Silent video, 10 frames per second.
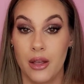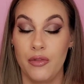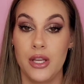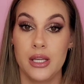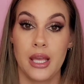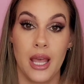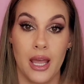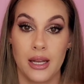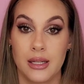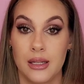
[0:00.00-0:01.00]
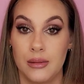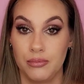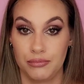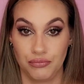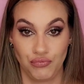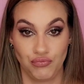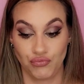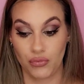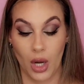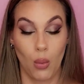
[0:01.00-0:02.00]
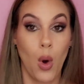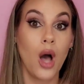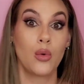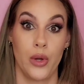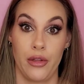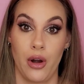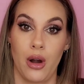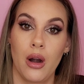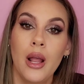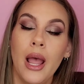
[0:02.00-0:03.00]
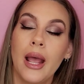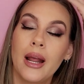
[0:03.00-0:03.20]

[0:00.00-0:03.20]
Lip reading: if he can walk with her.